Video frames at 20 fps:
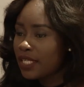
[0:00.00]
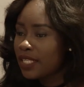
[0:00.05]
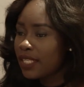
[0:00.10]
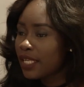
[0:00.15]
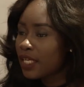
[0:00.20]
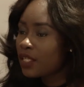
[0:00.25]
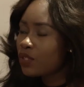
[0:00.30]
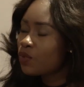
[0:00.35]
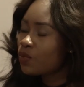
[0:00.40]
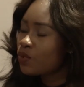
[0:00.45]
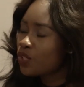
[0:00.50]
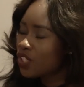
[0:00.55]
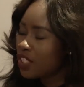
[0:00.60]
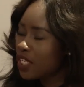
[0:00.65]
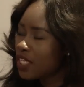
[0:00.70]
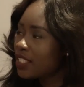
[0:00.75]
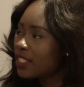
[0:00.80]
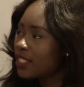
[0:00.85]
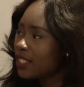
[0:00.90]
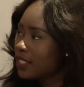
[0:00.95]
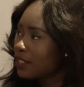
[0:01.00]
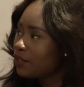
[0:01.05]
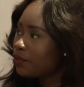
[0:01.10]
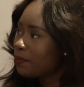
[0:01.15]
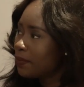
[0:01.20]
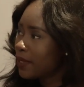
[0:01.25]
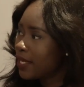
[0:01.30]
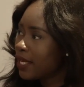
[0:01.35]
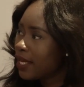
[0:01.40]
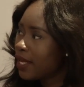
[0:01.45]
things will change a little
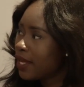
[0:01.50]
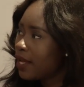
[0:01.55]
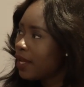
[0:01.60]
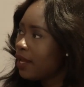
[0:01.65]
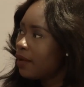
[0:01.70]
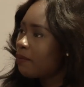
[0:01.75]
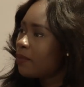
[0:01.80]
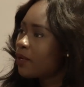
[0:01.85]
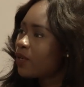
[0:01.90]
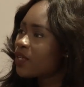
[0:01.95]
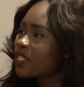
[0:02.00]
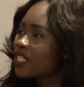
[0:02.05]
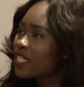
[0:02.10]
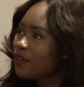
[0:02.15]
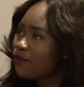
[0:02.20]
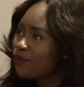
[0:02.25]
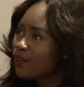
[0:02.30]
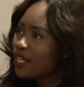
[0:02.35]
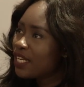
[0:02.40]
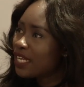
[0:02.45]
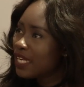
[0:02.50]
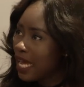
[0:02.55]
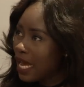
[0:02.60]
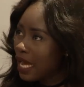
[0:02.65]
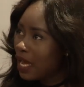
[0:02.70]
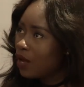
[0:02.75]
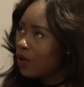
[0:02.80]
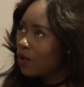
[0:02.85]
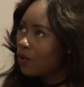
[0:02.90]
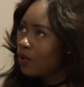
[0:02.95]
bit because even
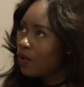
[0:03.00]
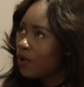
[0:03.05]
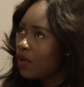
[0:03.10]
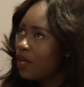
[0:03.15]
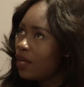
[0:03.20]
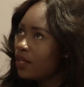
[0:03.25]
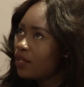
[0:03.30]
now,